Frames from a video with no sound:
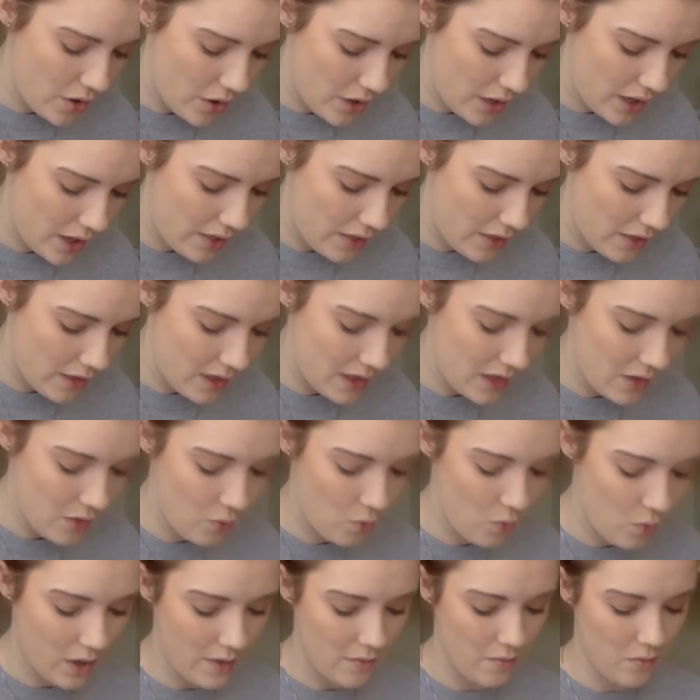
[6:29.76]
and then the
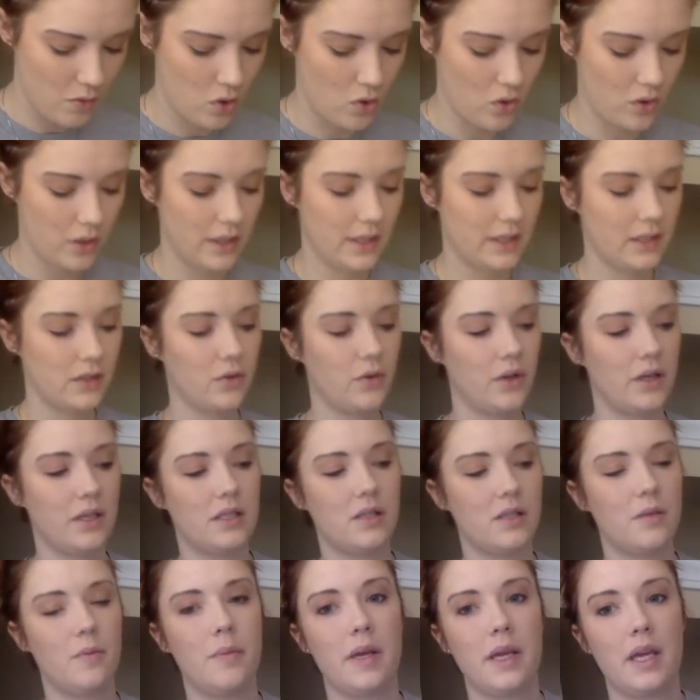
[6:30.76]
1 mole is going
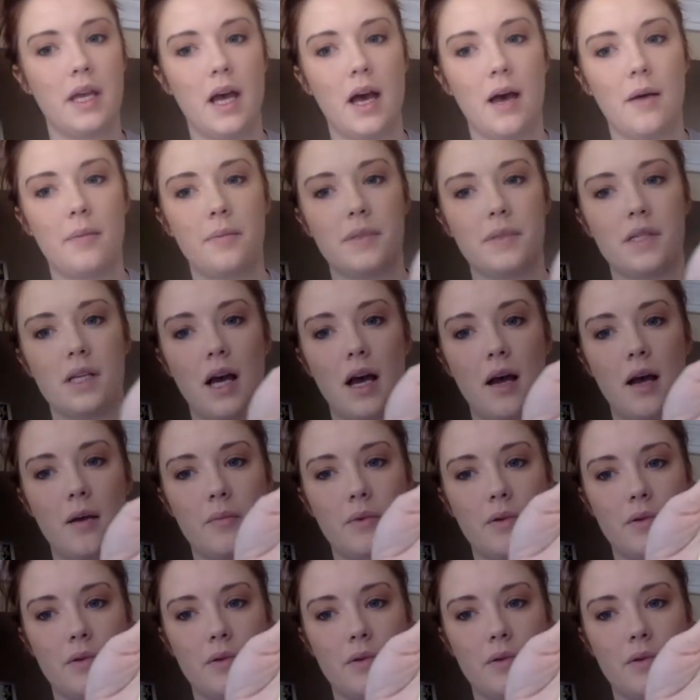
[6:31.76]
to be up top,